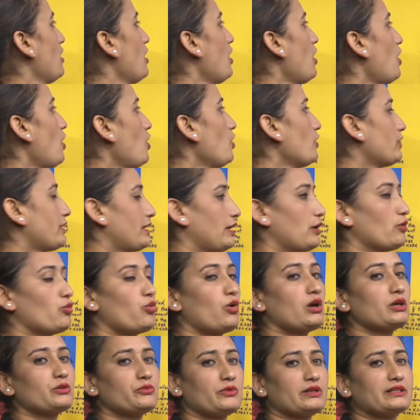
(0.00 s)
Okay,
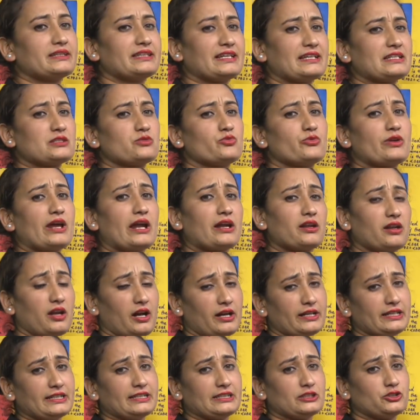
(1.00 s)
what things we are learning it